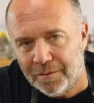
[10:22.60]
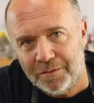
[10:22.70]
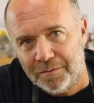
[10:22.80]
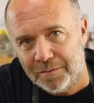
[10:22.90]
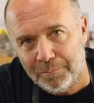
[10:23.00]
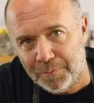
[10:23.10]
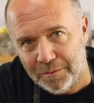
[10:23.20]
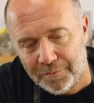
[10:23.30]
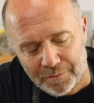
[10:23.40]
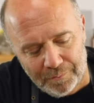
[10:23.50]
I just can't
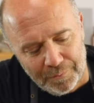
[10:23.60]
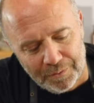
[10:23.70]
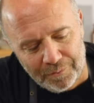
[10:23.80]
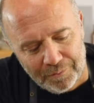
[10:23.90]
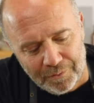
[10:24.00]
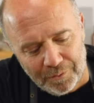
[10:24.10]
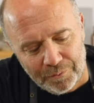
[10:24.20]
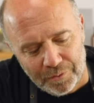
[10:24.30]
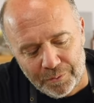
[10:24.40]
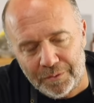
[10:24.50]
believe it. It's so,
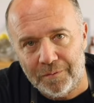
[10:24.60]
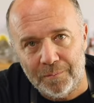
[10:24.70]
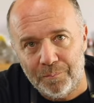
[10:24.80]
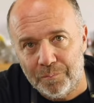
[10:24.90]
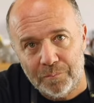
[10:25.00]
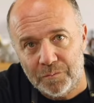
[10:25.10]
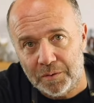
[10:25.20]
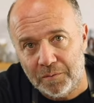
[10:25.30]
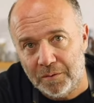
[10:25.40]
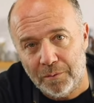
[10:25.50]
so easy.
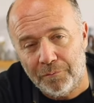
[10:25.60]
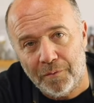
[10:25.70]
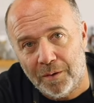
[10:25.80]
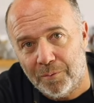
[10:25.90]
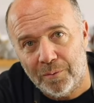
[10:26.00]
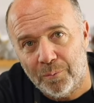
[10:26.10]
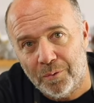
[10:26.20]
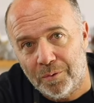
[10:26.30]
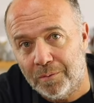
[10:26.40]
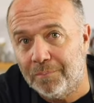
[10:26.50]
Just a little flour,
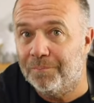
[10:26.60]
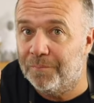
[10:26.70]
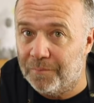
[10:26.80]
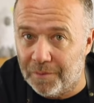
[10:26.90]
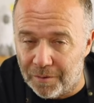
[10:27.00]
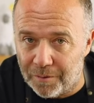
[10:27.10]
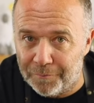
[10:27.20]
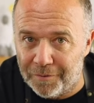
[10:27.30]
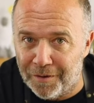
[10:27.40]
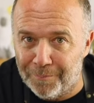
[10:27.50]
water, a lot
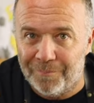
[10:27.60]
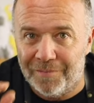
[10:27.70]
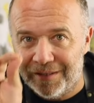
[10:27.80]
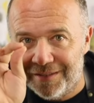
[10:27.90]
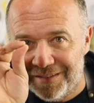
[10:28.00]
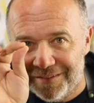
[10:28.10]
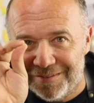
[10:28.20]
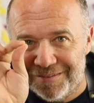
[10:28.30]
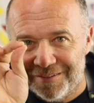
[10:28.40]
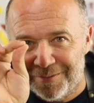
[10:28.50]
of thyme, and
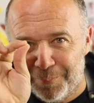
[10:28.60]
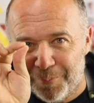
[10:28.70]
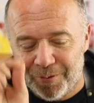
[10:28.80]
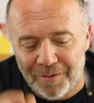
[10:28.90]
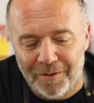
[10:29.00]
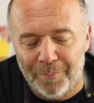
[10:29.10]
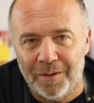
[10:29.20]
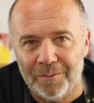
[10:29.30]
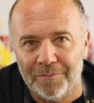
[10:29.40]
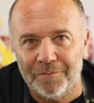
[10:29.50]
this small
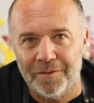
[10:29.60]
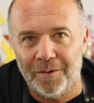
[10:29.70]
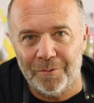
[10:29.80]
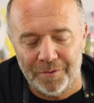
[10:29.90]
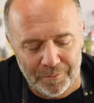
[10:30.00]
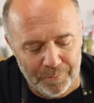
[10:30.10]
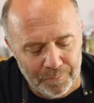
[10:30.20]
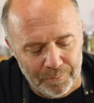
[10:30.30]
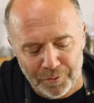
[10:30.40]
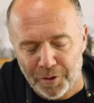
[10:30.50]
amount of sourdough.
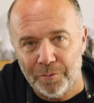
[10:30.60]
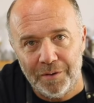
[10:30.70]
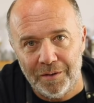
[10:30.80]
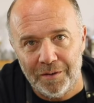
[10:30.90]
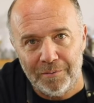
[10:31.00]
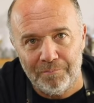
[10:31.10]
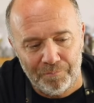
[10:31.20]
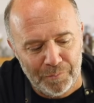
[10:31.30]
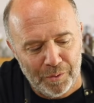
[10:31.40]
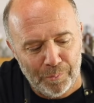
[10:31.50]
No kneading,
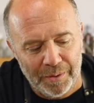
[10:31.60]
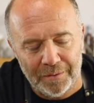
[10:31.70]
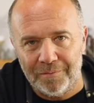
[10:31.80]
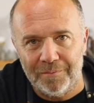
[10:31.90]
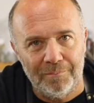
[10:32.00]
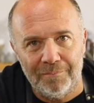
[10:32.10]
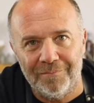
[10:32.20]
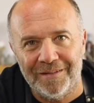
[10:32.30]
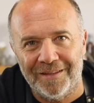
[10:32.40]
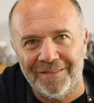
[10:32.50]
no mess,
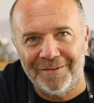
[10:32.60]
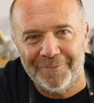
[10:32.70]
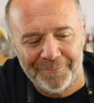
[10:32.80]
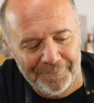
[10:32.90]
nothing.